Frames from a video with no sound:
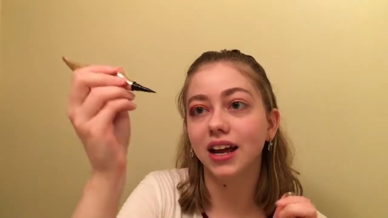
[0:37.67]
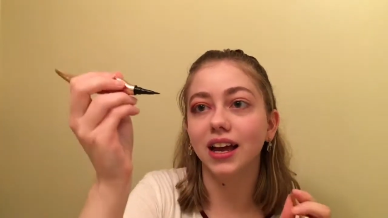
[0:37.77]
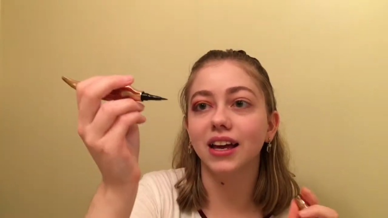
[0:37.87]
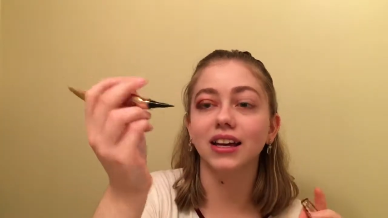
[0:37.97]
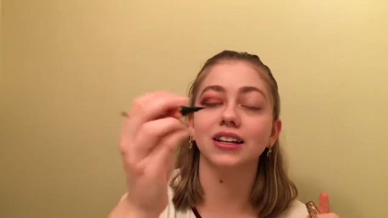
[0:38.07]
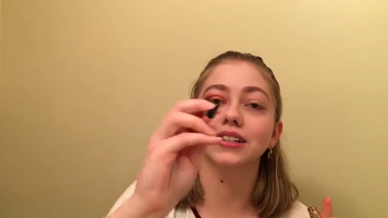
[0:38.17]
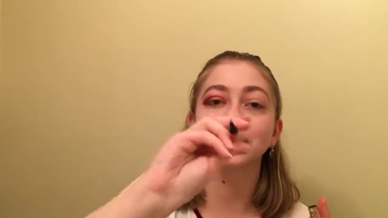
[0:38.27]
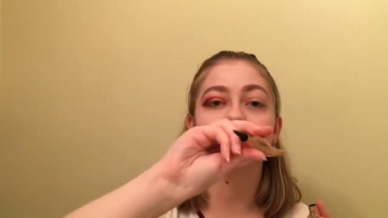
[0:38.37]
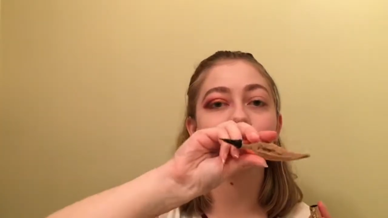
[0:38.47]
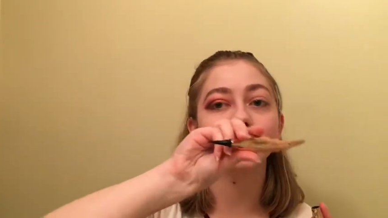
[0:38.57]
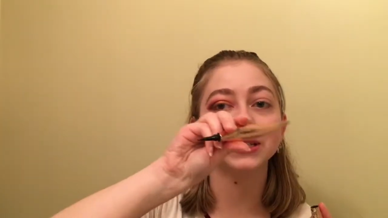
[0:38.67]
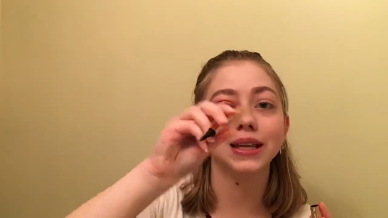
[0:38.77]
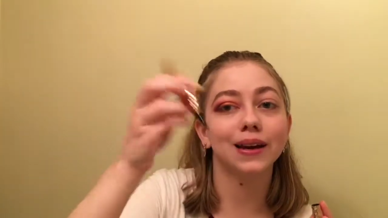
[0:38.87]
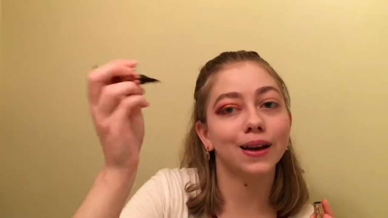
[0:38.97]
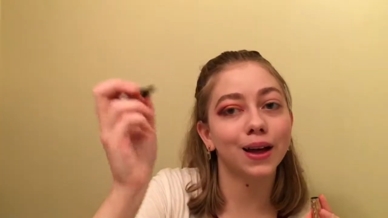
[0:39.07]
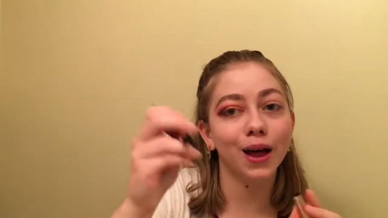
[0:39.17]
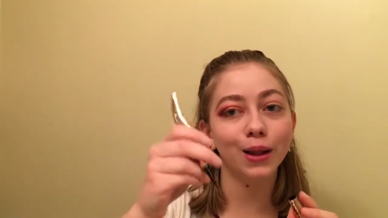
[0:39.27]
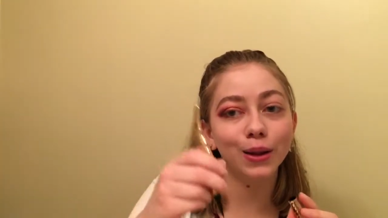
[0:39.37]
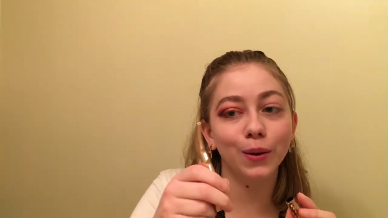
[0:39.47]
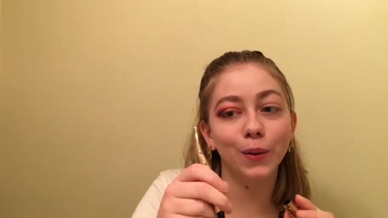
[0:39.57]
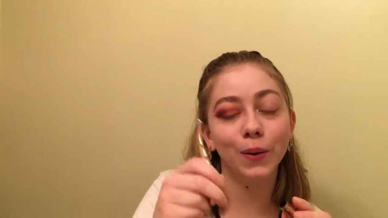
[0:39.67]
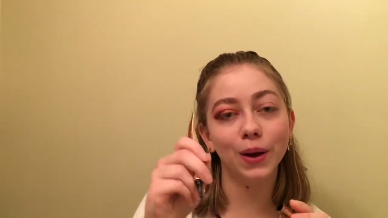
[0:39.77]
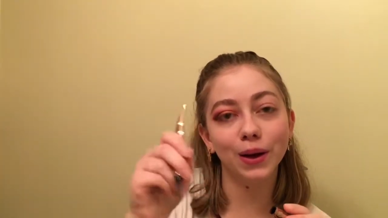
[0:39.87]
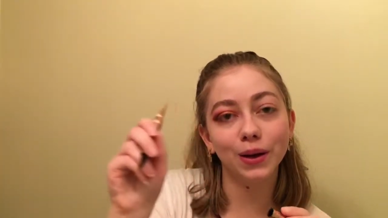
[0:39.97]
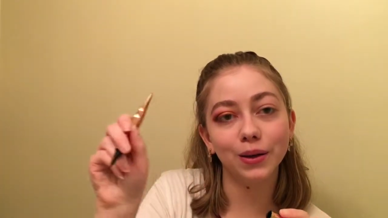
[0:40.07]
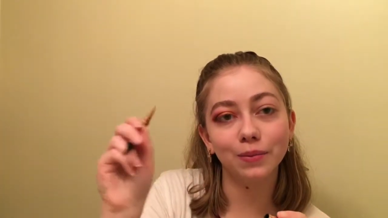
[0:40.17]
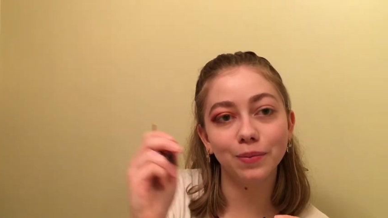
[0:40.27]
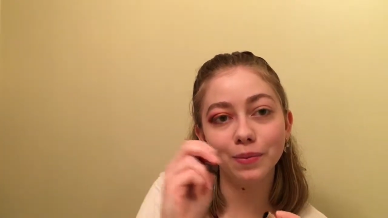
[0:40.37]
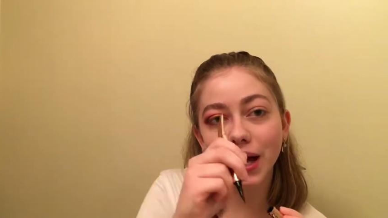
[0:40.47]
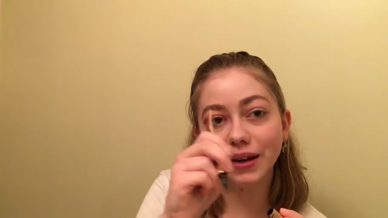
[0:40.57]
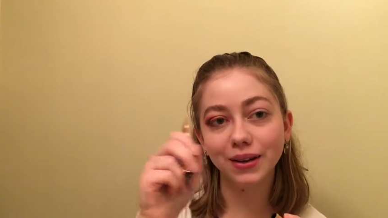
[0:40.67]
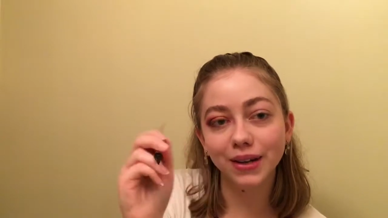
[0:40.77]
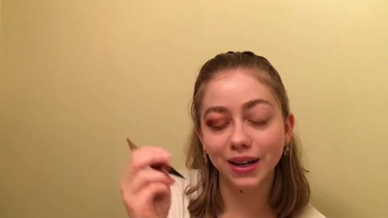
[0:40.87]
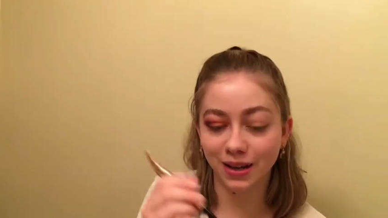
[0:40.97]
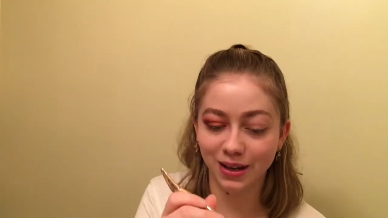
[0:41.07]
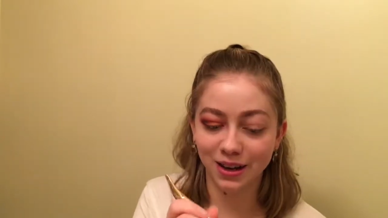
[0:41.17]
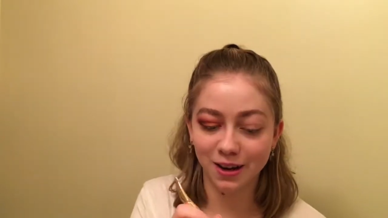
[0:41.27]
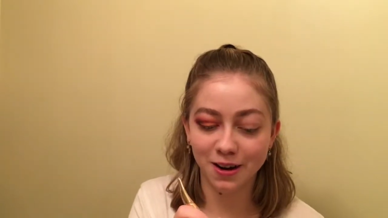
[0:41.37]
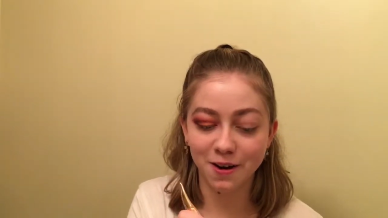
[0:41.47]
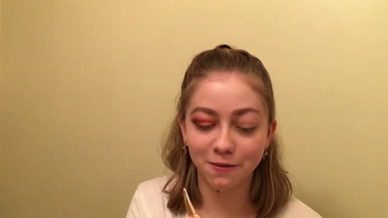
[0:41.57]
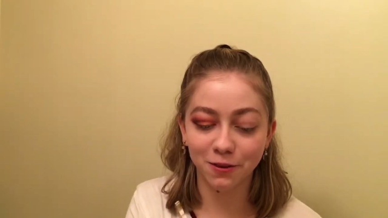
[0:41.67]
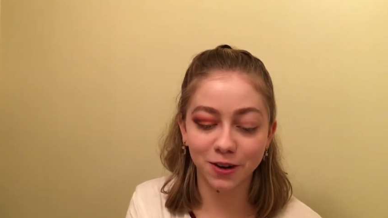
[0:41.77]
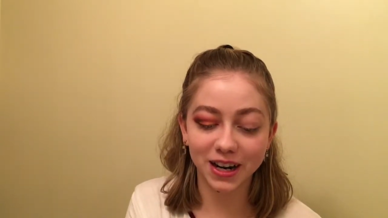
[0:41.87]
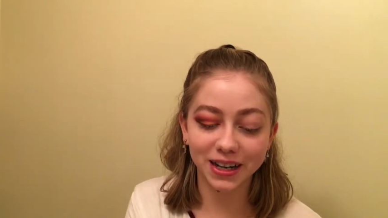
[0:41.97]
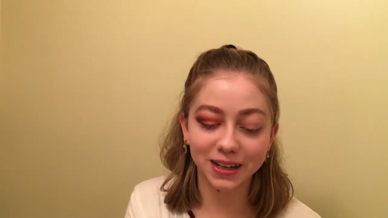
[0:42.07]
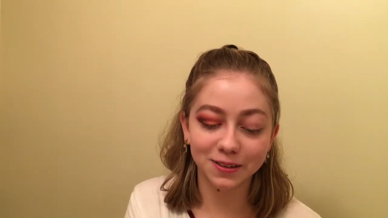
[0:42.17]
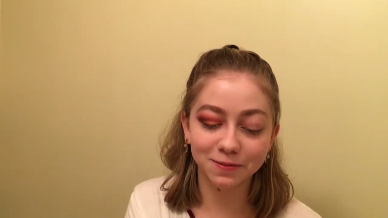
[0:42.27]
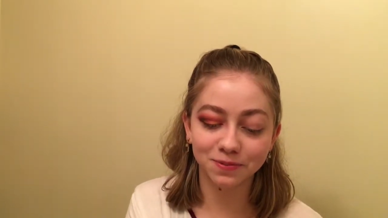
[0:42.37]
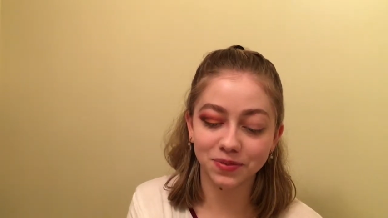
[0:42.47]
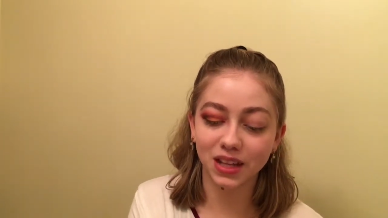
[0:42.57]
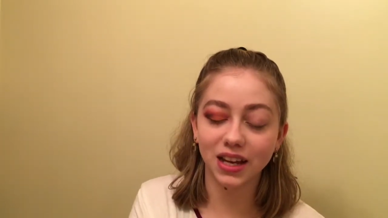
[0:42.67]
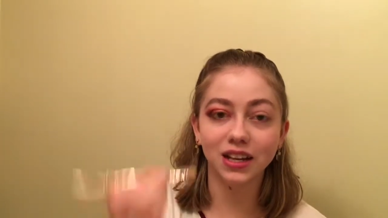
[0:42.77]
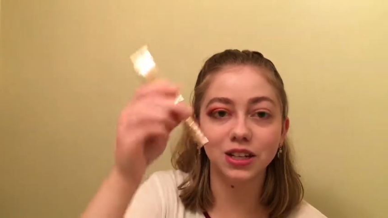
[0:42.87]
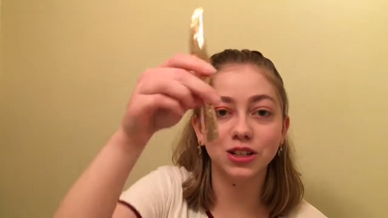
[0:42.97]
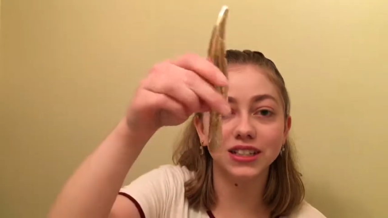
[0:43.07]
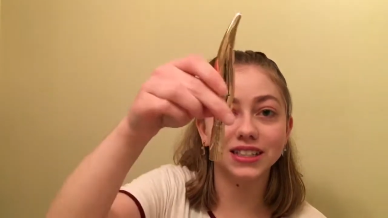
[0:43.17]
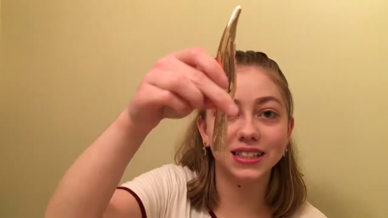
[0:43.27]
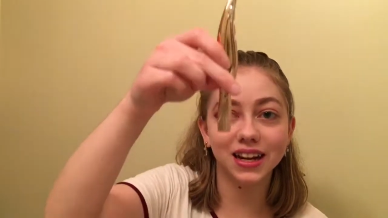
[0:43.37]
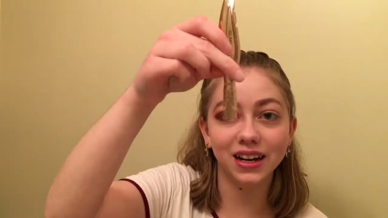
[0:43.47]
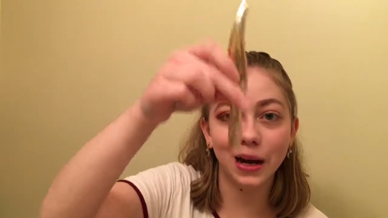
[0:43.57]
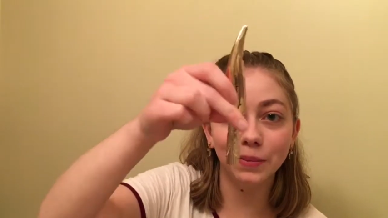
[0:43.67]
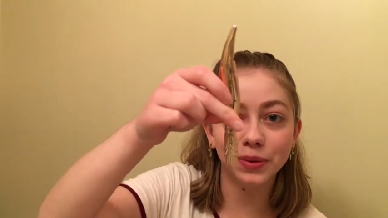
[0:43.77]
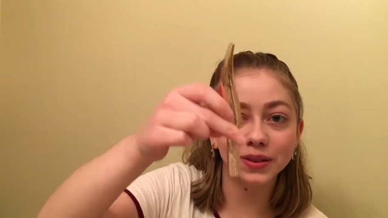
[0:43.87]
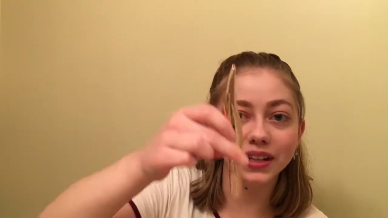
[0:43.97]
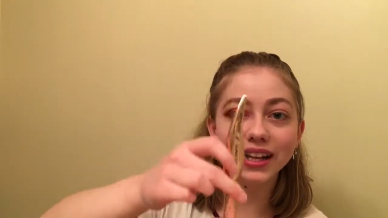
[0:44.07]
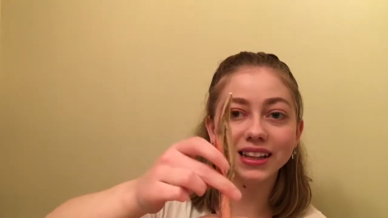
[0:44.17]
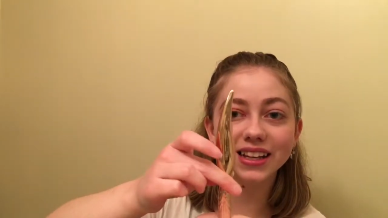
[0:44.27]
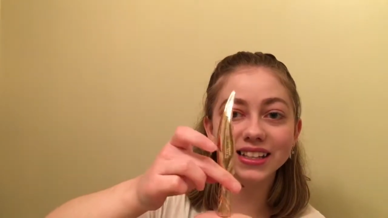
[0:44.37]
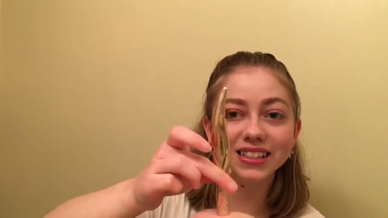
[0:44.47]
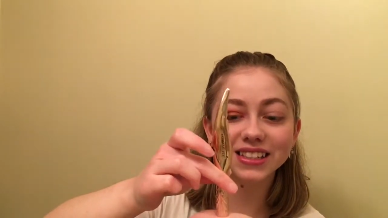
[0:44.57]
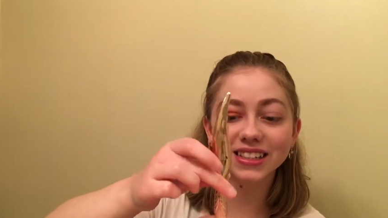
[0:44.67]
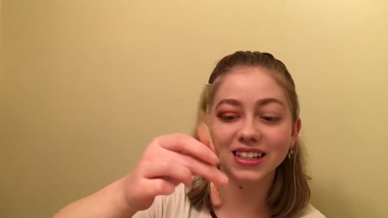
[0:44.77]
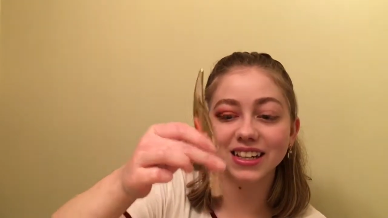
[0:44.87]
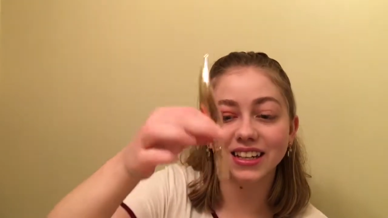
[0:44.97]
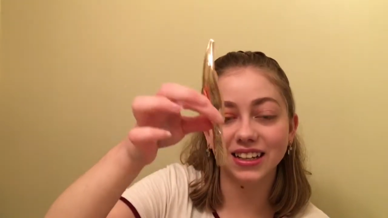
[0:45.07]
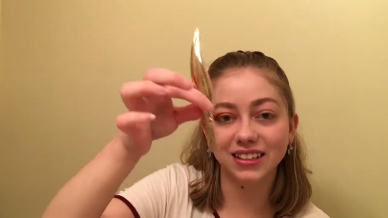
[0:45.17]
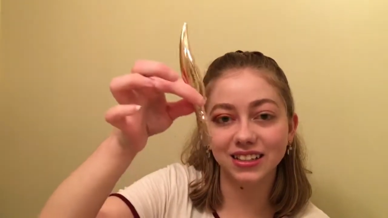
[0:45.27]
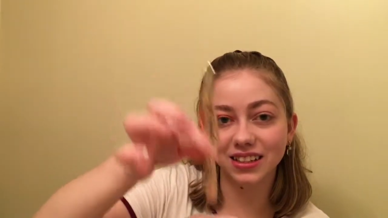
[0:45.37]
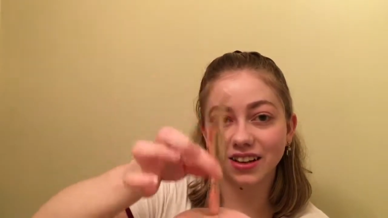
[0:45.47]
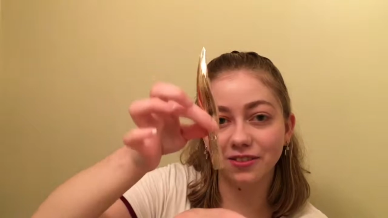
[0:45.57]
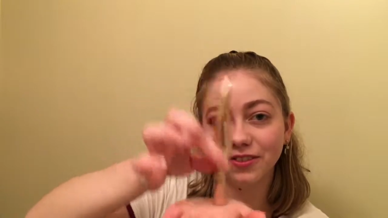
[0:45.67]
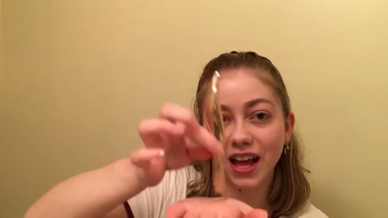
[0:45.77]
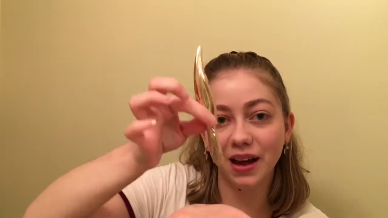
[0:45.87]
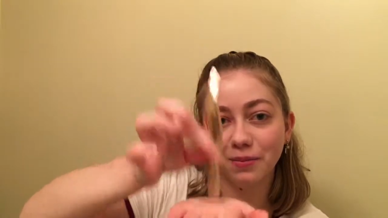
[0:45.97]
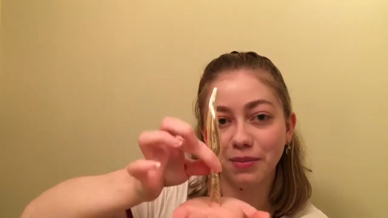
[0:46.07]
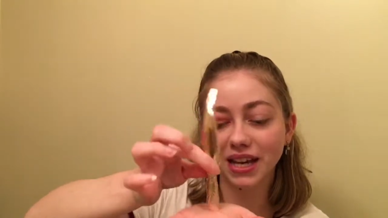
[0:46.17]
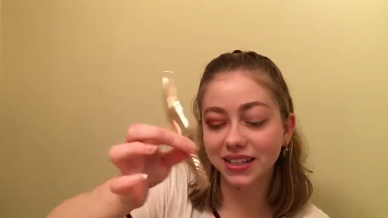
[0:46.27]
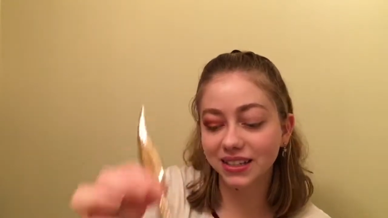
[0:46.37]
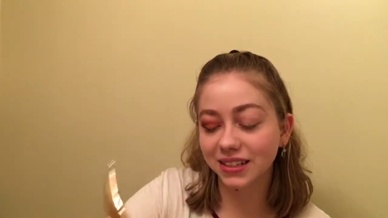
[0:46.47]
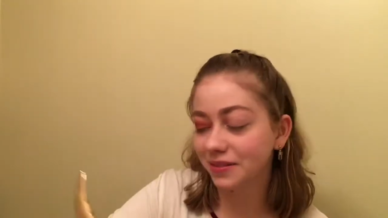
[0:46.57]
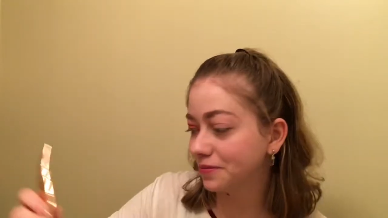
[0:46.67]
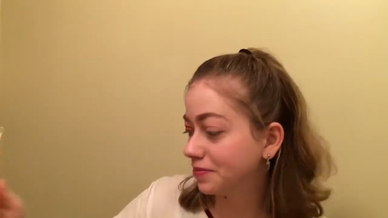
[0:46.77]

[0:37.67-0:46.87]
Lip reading: and looks like a little pen for writing. And you could set it up like this because it's got a flat base.